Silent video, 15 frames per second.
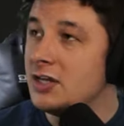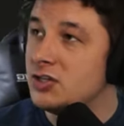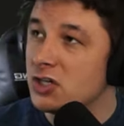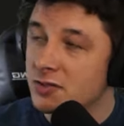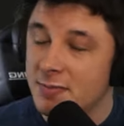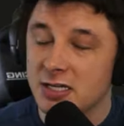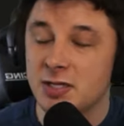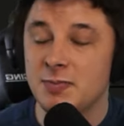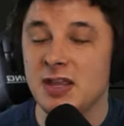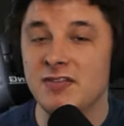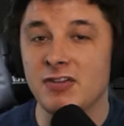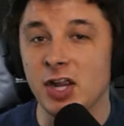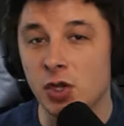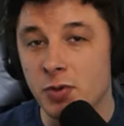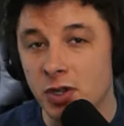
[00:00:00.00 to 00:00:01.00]
just meant to be a
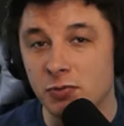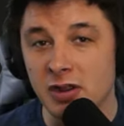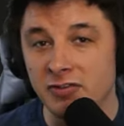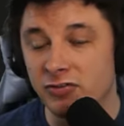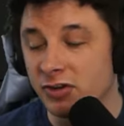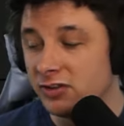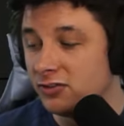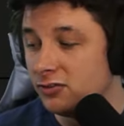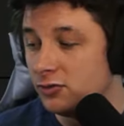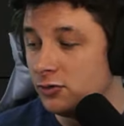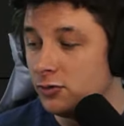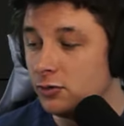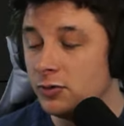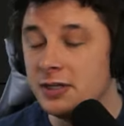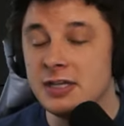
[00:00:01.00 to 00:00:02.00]
very quick reference
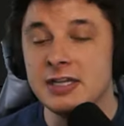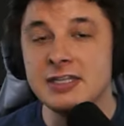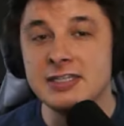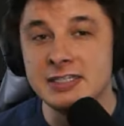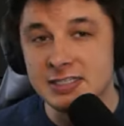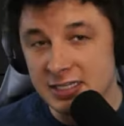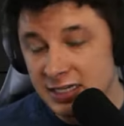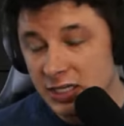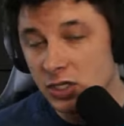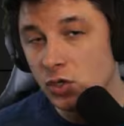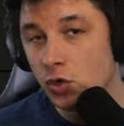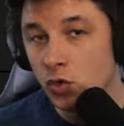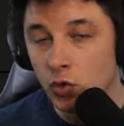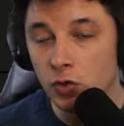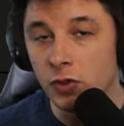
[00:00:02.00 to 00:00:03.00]
to see
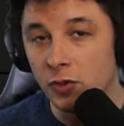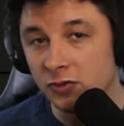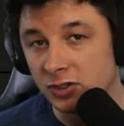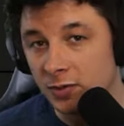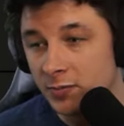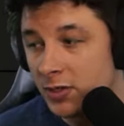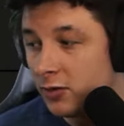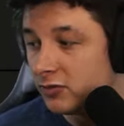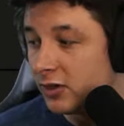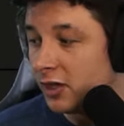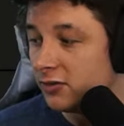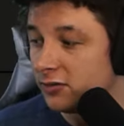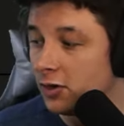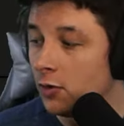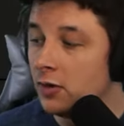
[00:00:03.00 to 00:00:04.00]
who those can be used on.
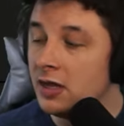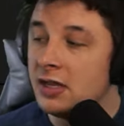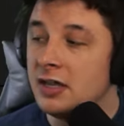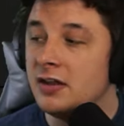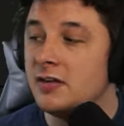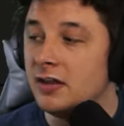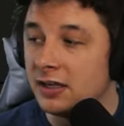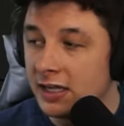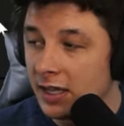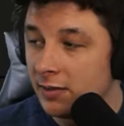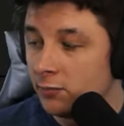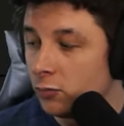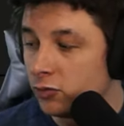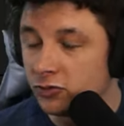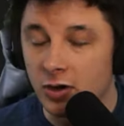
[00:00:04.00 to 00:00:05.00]
So
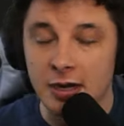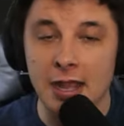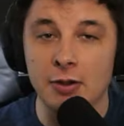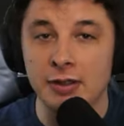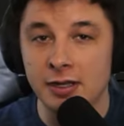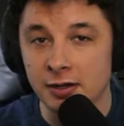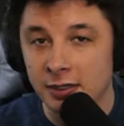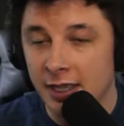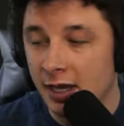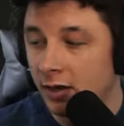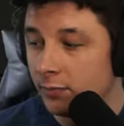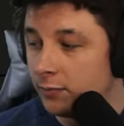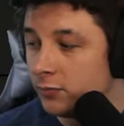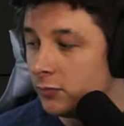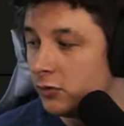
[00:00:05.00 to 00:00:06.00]
again, we'll start out here and kind
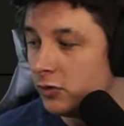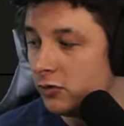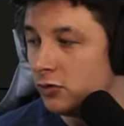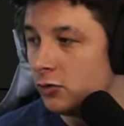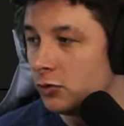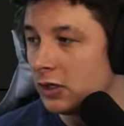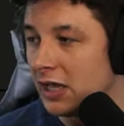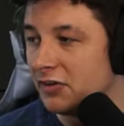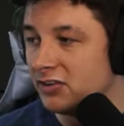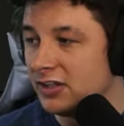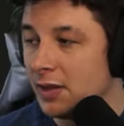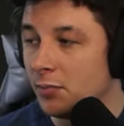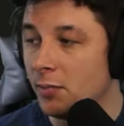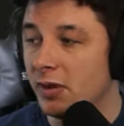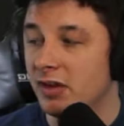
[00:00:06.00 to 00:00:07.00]
of do a live
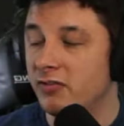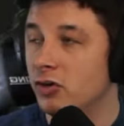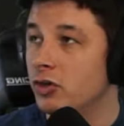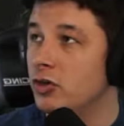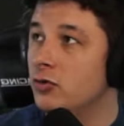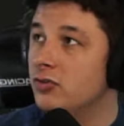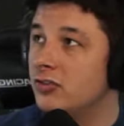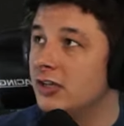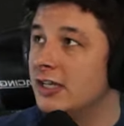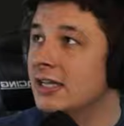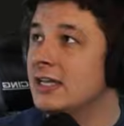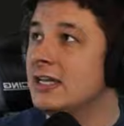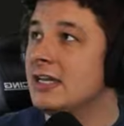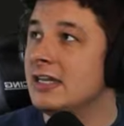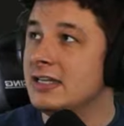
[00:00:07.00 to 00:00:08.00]
example, but if you're using
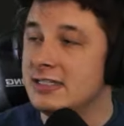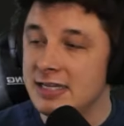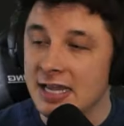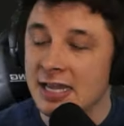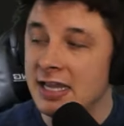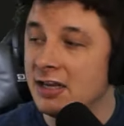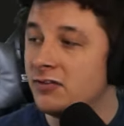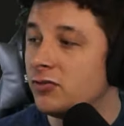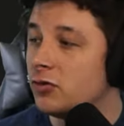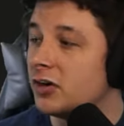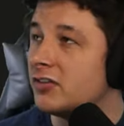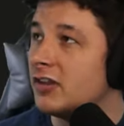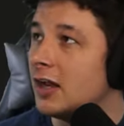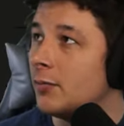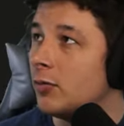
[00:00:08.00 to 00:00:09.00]
Dane, for
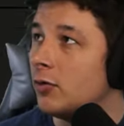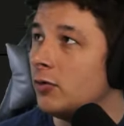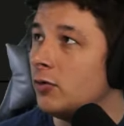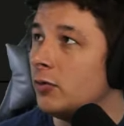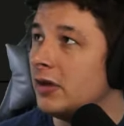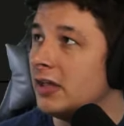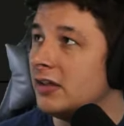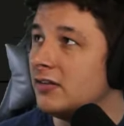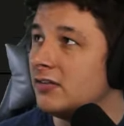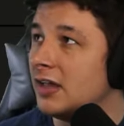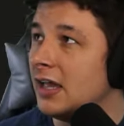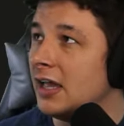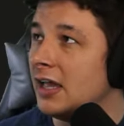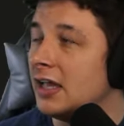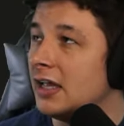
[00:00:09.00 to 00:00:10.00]
example, who is
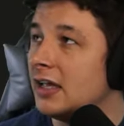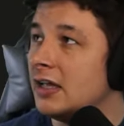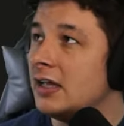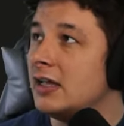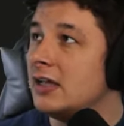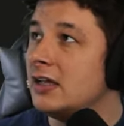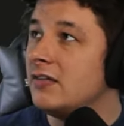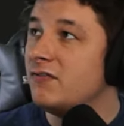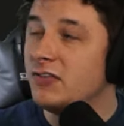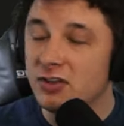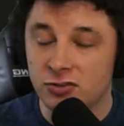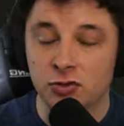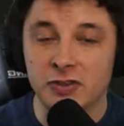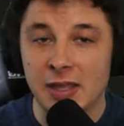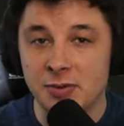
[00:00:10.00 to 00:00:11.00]
a
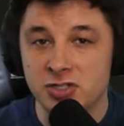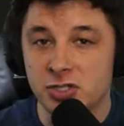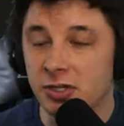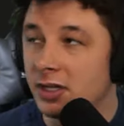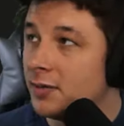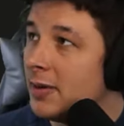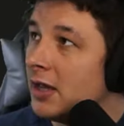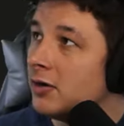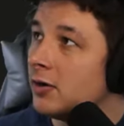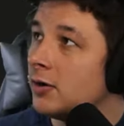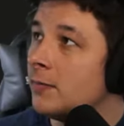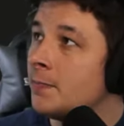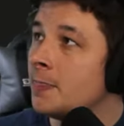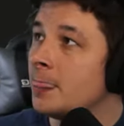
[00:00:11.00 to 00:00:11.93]
physical damage dealing commander,